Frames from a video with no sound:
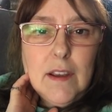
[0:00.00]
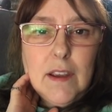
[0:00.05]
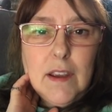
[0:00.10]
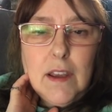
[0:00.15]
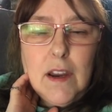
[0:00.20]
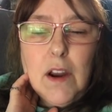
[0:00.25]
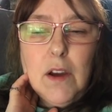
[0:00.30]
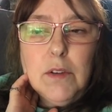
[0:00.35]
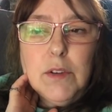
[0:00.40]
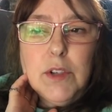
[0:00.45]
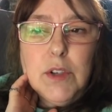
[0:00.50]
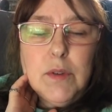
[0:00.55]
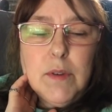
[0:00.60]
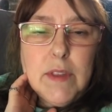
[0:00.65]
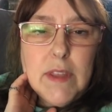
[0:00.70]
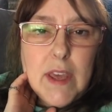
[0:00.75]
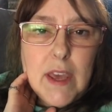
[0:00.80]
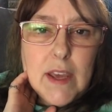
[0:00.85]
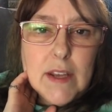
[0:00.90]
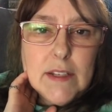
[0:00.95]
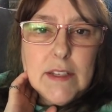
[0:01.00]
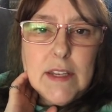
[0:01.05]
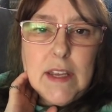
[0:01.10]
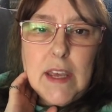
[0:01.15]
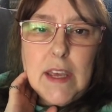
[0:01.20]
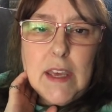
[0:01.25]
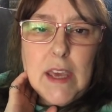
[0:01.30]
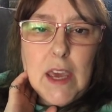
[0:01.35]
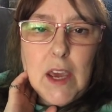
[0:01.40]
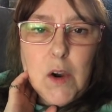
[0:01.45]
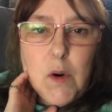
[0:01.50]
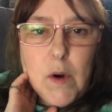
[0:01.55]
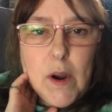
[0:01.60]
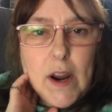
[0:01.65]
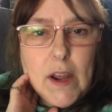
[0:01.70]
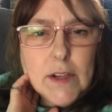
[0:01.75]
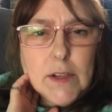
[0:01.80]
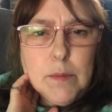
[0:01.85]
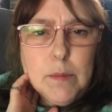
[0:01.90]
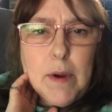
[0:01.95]
you know, doing the antiquing, going
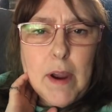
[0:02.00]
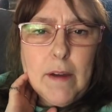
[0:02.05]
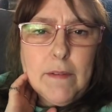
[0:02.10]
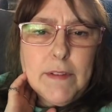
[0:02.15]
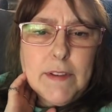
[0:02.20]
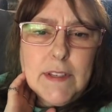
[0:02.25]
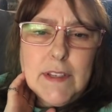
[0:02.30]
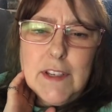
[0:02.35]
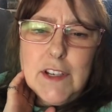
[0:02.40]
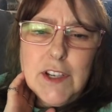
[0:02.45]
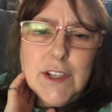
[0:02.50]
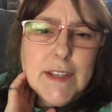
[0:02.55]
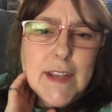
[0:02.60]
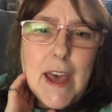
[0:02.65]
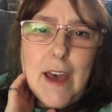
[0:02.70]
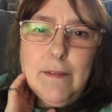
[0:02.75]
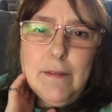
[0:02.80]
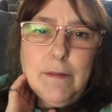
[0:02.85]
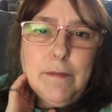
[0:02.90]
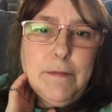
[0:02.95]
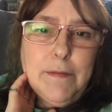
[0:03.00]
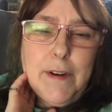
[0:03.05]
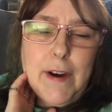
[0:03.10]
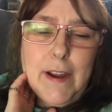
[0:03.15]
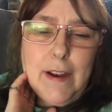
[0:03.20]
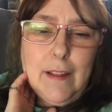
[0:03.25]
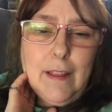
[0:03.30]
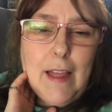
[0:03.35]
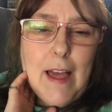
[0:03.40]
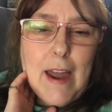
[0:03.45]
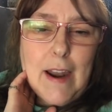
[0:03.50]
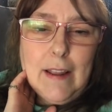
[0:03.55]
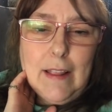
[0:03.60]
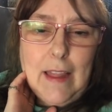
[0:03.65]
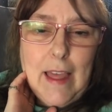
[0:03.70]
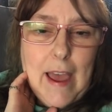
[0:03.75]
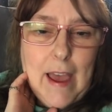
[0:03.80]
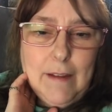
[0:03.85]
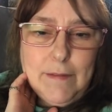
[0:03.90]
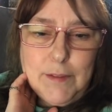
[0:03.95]
out to breakfast, and just having fun. A lot of
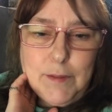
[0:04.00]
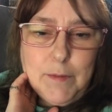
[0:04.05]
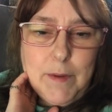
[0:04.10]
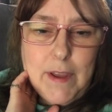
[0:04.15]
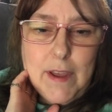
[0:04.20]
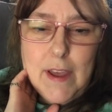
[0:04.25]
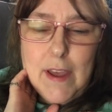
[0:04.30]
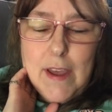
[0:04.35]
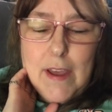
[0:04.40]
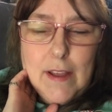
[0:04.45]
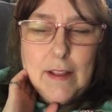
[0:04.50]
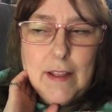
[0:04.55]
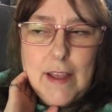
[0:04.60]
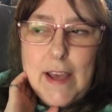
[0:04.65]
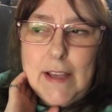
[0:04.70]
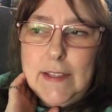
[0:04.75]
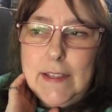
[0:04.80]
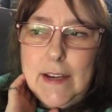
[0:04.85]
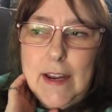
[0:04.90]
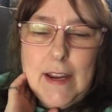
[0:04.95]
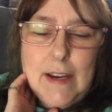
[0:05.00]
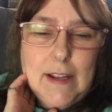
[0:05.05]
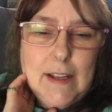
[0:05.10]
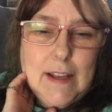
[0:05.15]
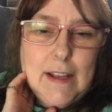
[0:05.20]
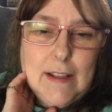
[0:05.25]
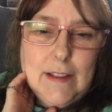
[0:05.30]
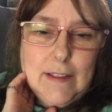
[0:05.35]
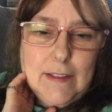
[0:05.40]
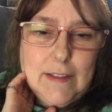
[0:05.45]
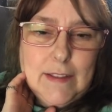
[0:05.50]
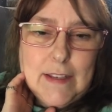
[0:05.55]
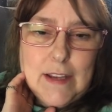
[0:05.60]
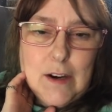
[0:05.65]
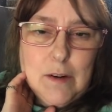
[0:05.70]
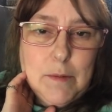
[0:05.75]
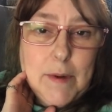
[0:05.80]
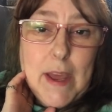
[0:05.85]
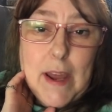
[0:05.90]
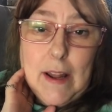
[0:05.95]
laughs. We last night at,
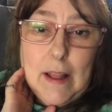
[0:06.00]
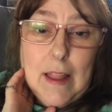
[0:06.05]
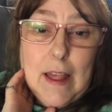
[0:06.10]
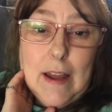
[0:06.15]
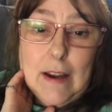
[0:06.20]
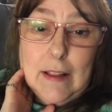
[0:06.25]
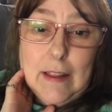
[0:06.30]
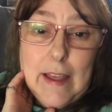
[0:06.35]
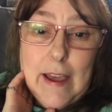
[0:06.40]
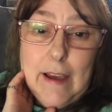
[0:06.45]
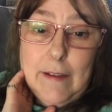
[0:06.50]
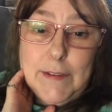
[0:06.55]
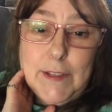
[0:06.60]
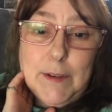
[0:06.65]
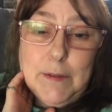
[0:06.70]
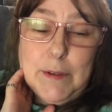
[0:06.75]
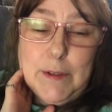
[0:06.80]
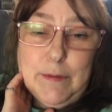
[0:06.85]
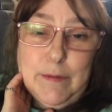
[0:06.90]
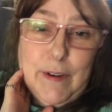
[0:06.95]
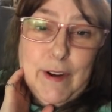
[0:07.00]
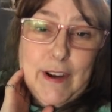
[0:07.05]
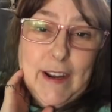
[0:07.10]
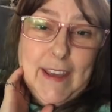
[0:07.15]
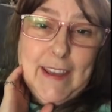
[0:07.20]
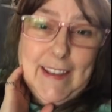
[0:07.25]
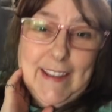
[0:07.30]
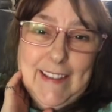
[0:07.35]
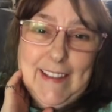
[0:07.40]
dinner we had a lot of laughs. It was funny.